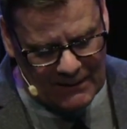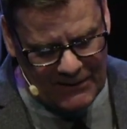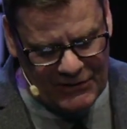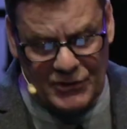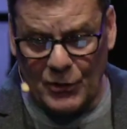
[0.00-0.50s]

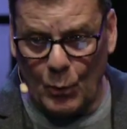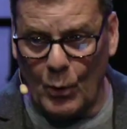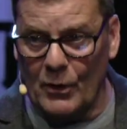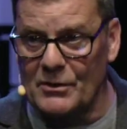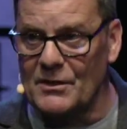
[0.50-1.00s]
Listen to the
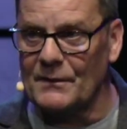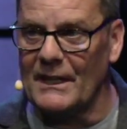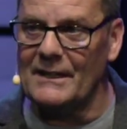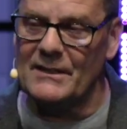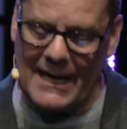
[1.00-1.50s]
words of
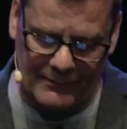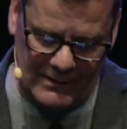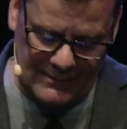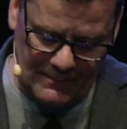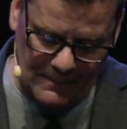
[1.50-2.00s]
King David,